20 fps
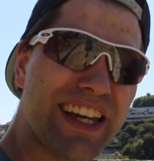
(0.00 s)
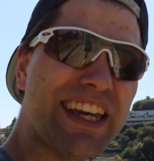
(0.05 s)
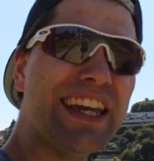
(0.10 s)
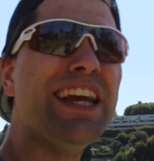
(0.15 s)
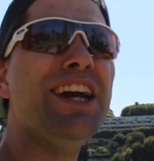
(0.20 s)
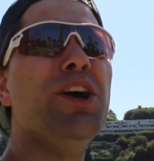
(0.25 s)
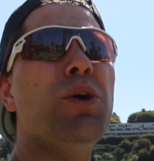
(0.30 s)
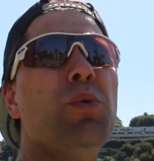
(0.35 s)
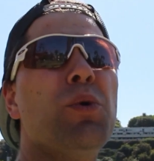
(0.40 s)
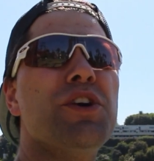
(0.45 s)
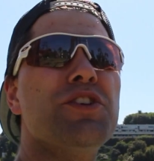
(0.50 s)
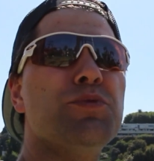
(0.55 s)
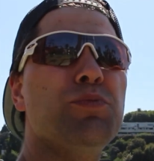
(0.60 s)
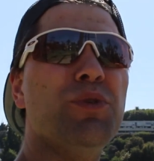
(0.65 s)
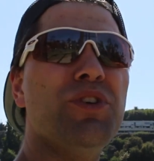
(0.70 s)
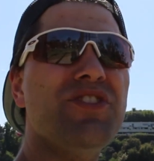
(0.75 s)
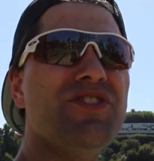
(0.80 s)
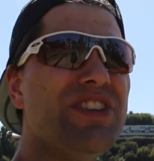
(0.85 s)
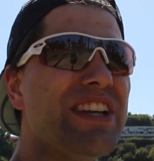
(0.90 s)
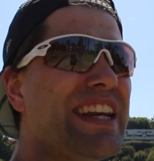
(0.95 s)
here where it's
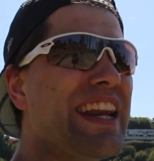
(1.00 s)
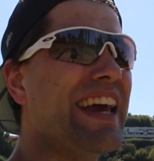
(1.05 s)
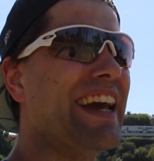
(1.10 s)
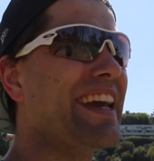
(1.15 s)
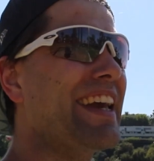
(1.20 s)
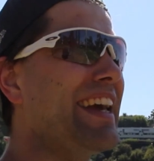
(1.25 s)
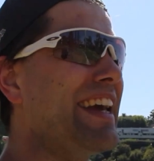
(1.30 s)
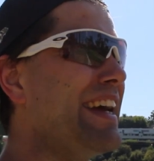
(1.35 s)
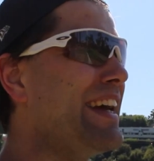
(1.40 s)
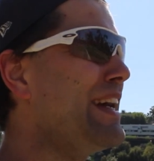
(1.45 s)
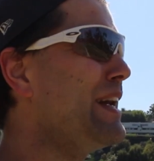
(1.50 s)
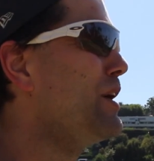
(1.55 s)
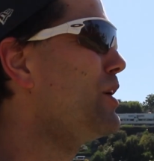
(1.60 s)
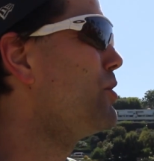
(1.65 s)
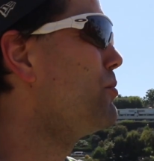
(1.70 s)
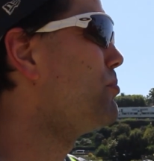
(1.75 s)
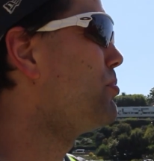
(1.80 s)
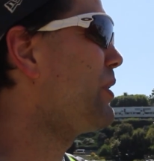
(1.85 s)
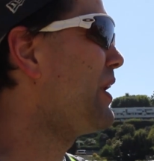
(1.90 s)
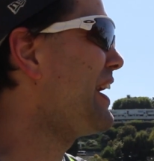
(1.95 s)
more scenic.
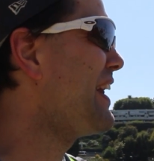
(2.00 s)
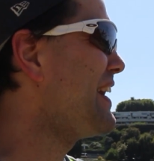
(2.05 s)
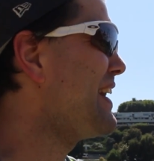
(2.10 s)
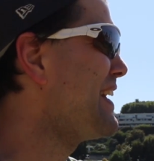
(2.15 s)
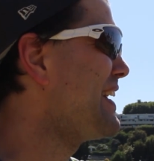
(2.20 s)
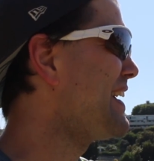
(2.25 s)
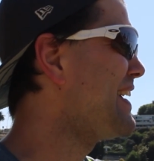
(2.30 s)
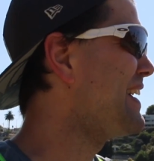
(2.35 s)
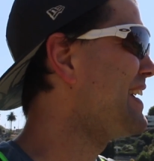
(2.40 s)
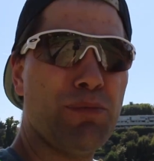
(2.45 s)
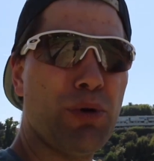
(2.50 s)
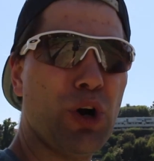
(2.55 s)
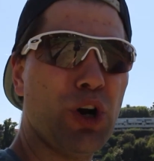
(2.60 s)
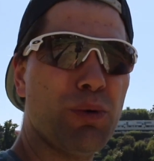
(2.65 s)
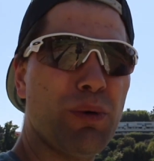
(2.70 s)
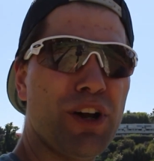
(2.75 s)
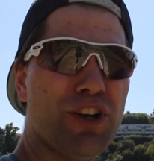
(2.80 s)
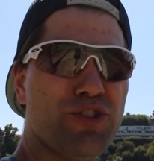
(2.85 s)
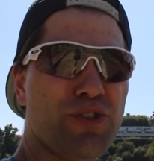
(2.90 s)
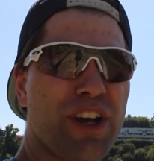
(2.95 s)
But
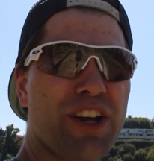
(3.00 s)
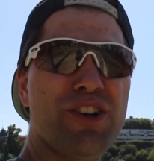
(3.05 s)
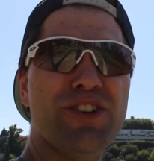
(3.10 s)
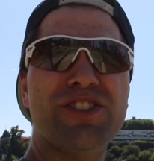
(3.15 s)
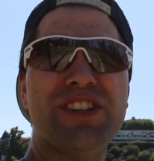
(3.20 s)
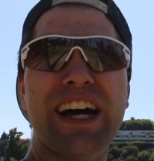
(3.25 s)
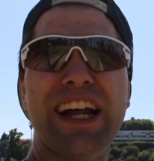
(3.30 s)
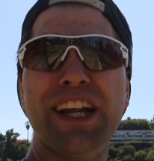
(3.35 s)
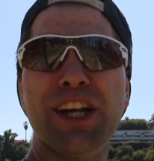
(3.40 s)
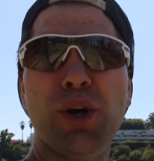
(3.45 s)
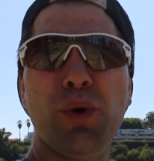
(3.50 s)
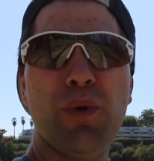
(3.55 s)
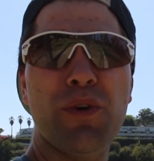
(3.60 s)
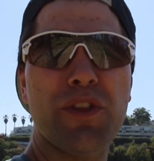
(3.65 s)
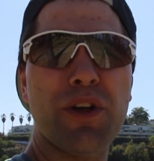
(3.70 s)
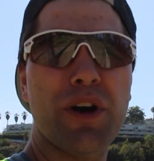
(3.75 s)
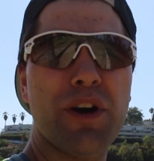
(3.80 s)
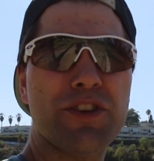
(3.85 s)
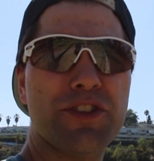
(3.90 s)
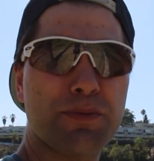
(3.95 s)
Pokemon trainers got to go where
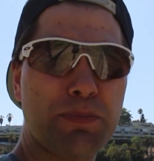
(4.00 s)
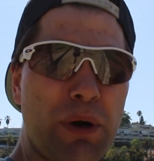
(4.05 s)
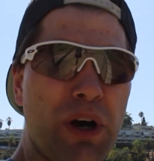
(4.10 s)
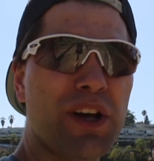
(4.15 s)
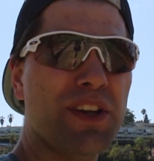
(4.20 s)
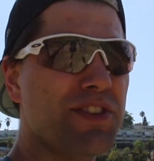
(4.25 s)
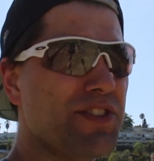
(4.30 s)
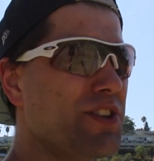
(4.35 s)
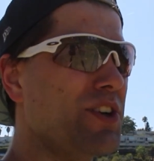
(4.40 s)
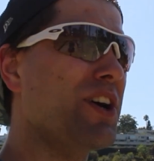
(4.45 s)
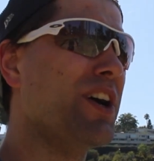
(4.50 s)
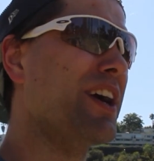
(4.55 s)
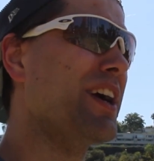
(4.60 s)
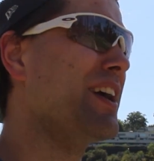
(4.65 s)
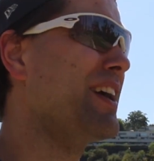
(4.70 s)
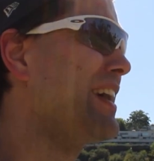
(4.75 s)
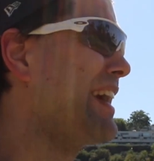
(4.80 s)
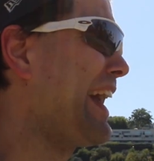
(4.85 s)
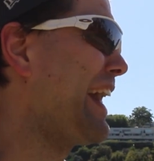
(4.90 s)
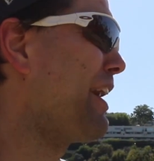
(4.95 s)
the spawns are,
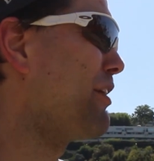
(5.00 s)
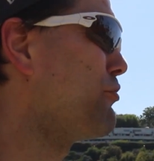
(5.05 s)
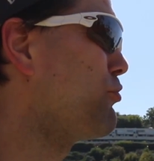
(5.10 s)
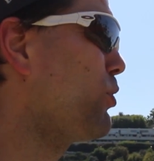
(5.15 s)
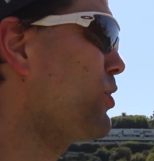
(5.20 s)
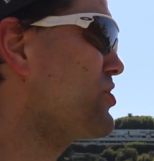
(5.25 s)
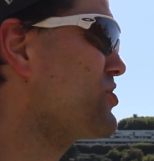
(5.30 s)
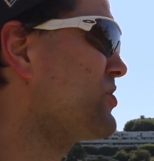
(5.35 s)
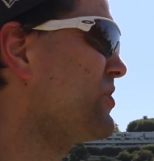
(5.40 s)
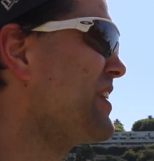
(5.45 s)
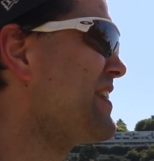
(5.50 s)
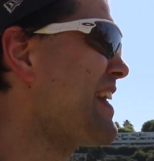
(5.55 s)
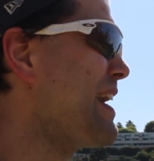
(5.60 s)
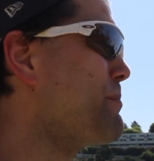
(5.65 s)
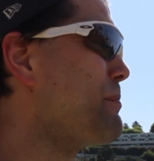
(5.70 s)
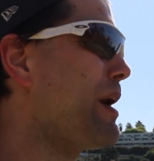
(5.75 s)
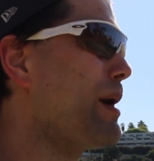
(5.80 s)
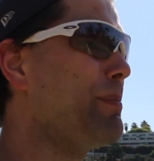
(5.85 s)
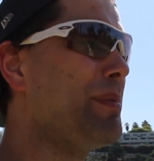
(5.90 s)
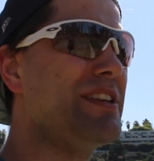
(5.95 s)
and unfortunately
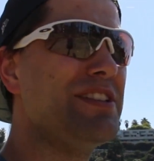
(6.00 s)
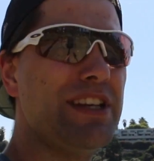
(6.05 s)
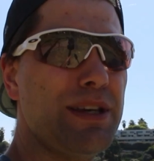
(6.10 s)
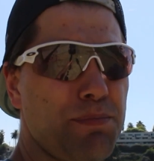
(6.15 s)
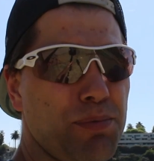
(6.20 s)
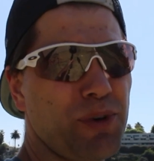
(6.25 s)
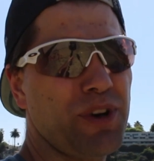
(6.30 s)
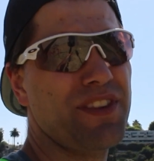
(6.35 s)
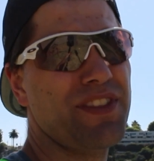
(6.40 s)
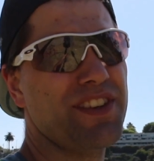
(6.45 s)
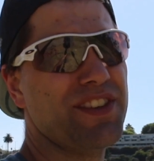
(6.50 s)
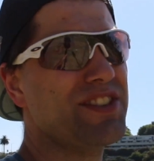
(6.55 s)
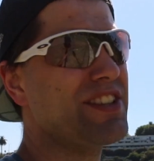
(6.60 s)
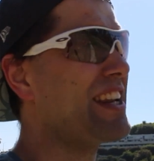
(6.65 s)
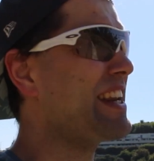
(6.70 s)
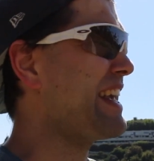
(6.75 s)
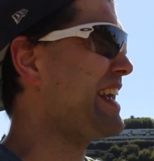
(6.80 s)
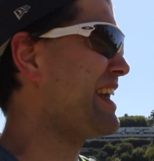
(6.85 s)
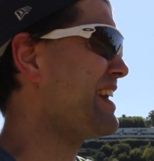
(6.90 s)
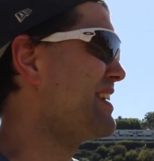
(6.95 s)
that might be deeper in the
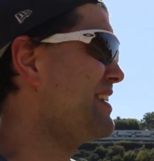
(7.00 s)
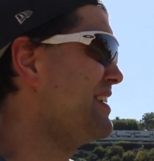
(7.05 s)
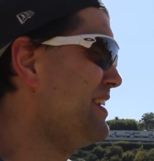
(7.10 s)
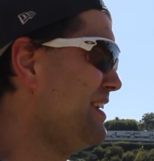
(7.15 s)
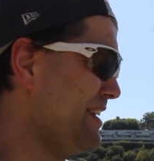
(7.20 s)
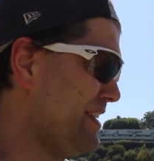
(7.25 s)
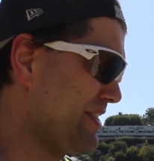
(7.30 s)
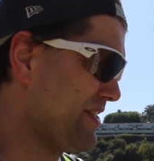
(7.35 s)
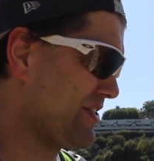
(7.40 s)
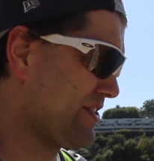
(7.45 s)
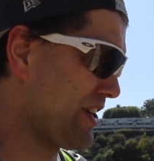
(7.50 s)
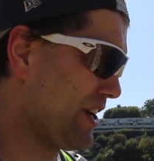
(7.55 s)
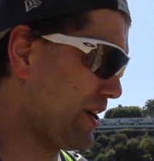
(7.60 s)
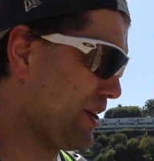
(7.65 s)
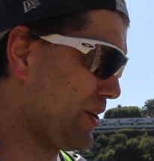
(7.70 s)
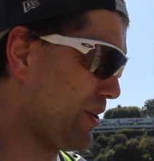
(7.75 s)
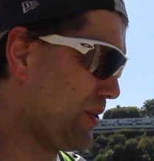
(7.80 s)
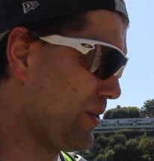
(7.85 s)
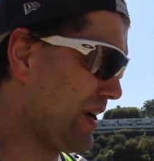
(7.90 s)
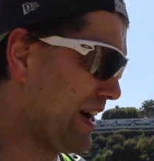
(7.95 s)
city.
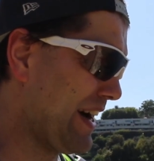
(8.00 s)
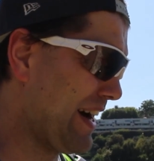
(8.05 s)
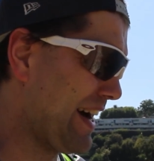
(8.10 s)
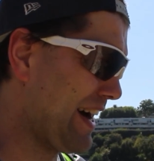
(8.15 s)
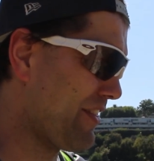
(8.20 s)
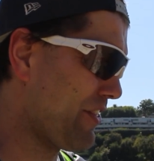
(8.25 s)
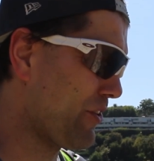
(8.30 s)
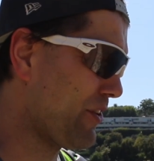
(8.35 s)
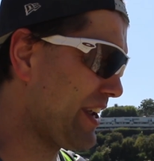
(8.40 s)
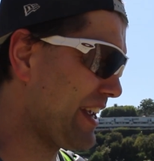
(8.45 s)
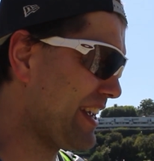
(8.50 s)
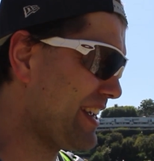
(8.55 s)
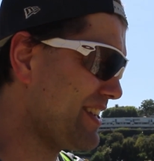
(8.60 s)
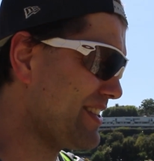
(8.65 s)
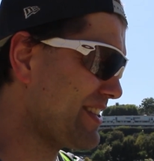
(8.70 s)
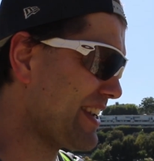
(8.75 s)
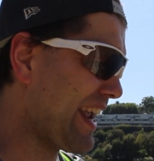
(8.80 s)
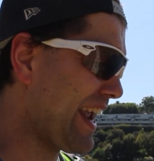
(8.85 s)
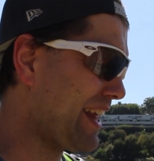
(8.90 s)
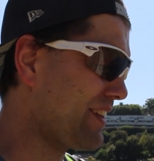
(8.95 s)
So there
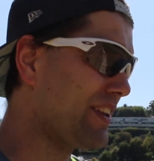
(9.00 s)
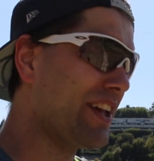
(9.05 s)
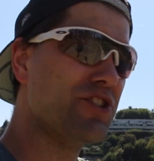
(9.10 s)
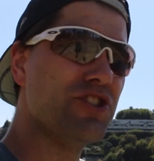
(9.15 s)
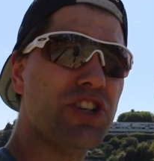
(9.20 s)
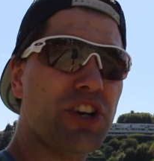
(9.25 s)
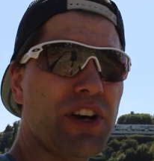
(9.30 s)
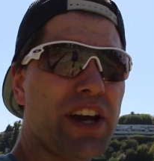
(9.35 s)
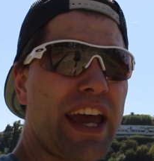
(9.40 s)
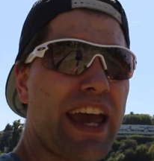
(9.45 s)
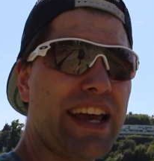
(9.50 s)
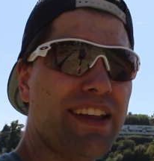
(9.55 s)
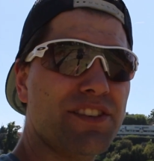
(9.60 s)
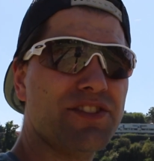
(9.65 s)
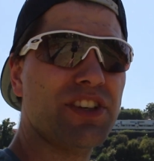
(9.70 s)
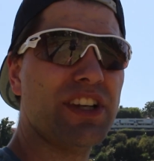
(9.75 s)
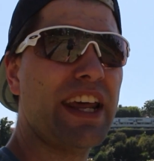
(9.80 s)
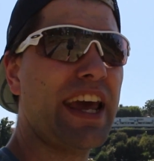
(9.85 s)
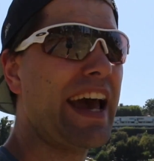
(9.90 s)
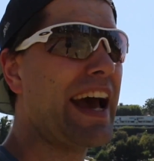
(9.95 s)
is a legendary egg
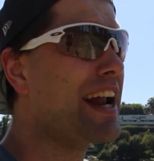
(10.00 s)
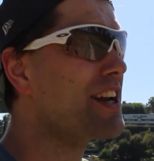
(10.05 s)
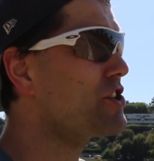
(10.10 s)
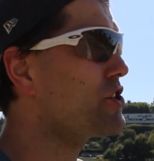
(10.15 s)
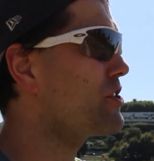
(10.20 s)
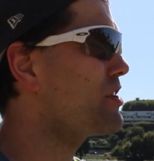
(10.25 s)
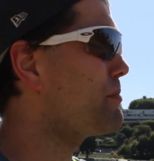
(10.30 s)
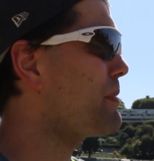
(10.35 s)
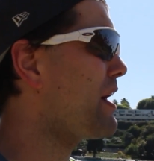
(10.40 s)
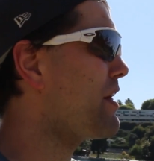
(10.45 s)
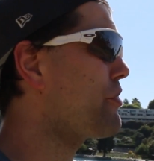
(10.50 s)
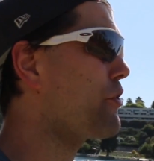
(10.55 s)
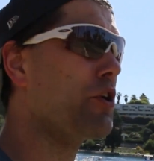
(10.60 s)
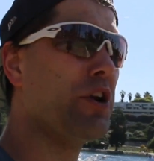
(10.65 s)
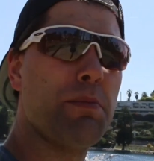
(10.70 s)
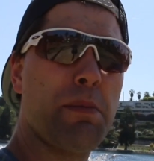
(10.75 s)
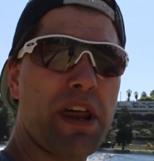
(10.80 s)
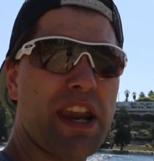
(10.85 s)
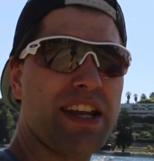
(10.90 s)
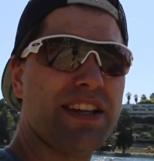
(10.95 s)
that's gonna hatch here in about
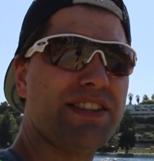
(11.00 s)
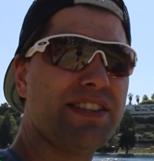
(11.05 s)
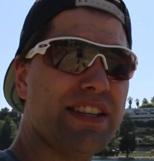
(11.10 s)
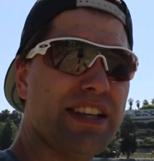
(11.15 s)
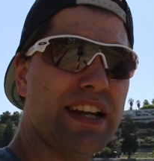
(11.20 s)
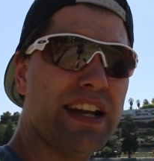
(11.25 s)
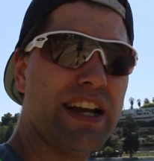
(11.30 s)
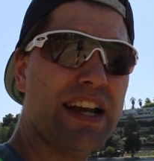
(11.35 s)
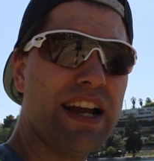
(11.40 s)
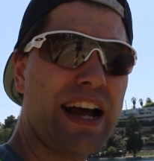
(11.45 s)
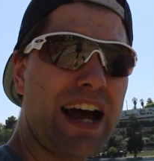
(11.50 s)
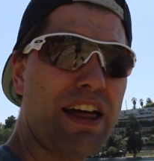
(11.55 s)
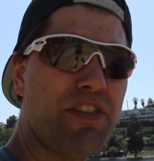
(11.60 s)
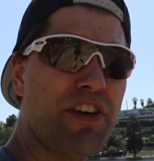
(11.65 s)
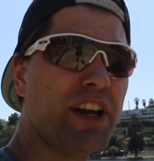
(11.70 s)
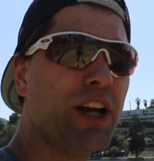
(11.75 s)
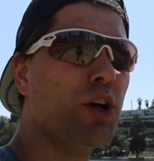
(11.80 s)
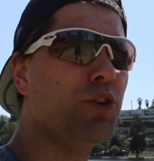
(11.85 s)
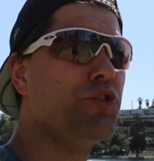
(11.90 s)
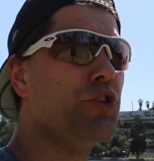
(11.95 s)
30 minutes. I
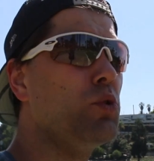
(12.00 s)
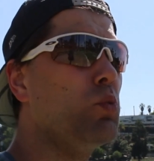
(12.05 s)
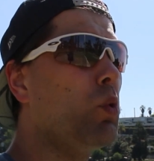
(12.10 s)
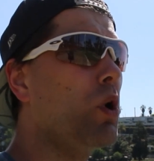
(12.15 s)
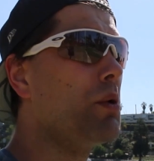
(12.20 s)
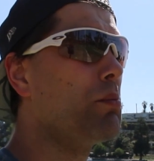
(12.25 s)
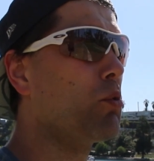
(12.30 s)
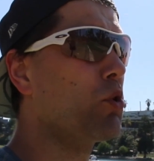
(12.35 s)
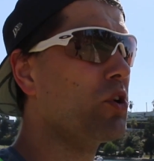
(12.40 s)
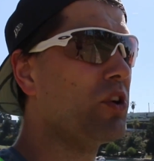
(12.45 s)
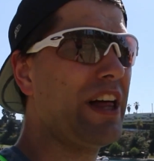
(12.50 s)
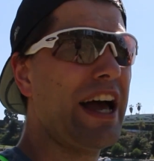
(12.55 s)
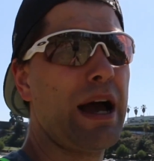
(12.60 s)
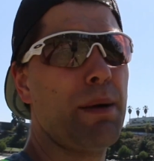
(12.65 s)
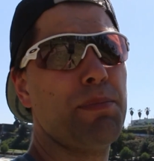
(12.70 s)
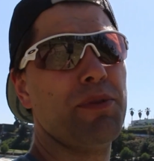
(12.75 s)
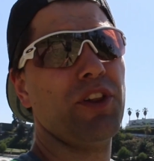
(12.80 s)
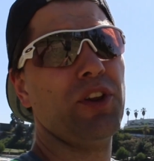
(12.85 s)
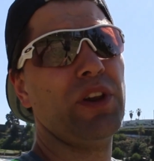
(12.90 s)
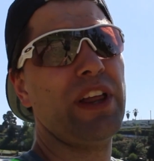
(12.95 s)
think I'll do one more
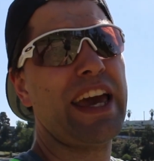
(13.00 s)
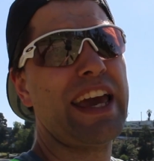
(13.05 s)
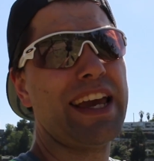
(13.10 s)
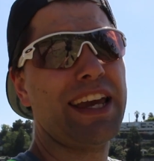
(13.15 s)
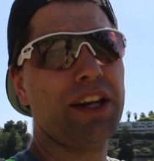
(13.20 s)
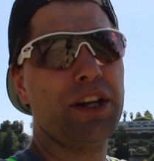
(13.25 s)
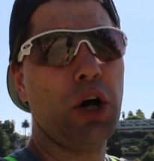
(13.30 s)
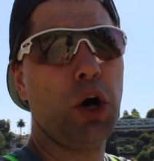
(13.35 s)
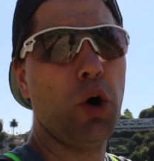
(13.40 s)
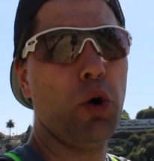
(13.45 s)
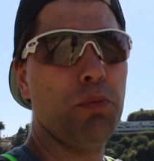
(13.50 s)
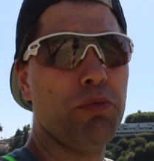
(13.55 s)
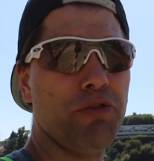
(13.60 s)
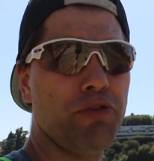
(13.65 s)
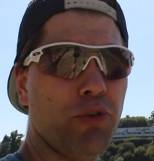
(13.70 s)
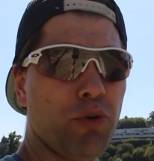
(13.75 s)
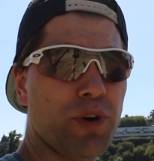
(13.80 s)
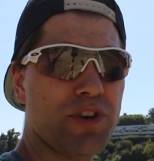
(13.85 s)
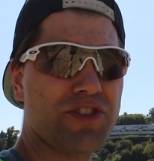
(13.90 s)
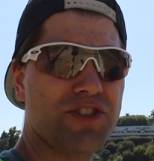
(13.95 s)
lap of the lake and hope
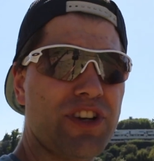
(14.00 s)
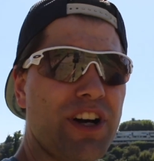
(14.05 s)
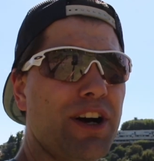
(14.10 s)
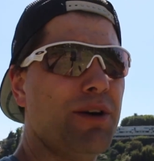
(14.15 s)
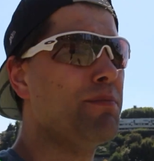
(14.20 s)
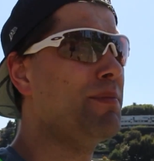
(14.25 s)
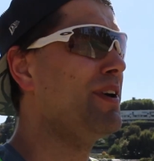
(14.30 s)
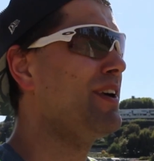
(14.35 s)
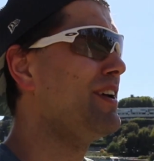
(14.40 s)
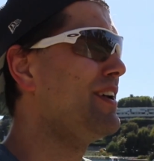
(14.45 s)
for some